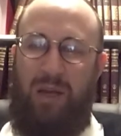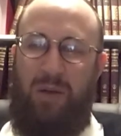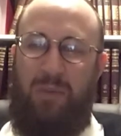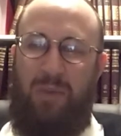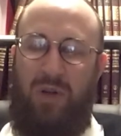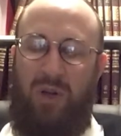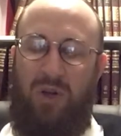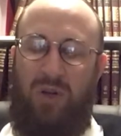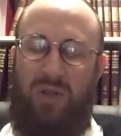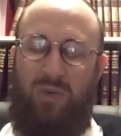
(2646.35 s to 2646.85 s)

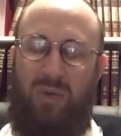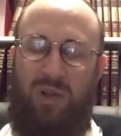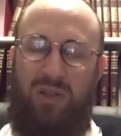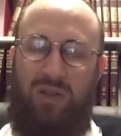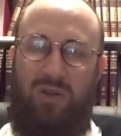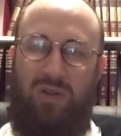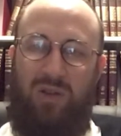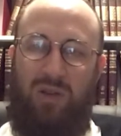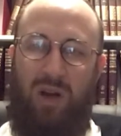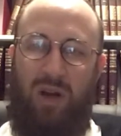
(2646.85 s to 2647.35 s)
Because once
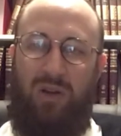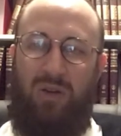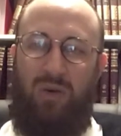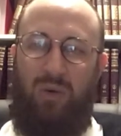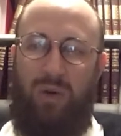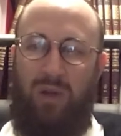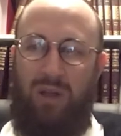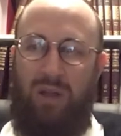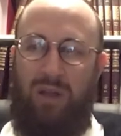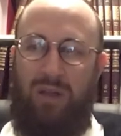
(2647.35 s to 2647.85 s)
you start
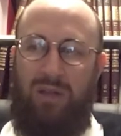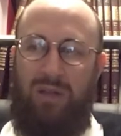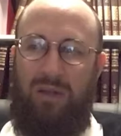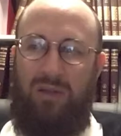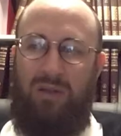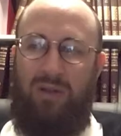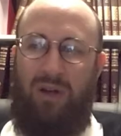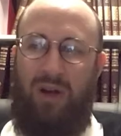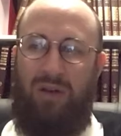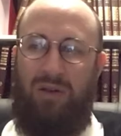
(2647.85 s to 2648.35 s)
doing this, you
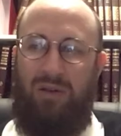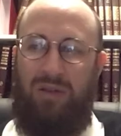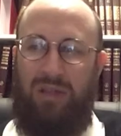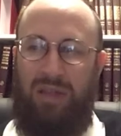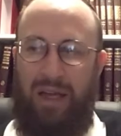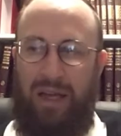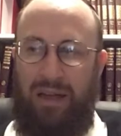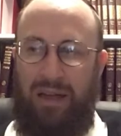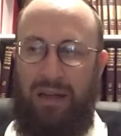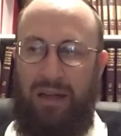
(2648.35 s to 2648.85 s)
start
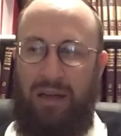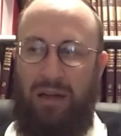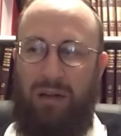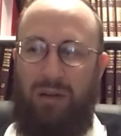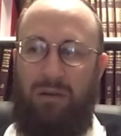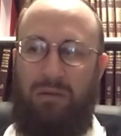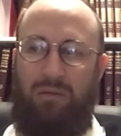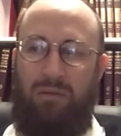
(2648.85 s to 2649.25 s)
understanding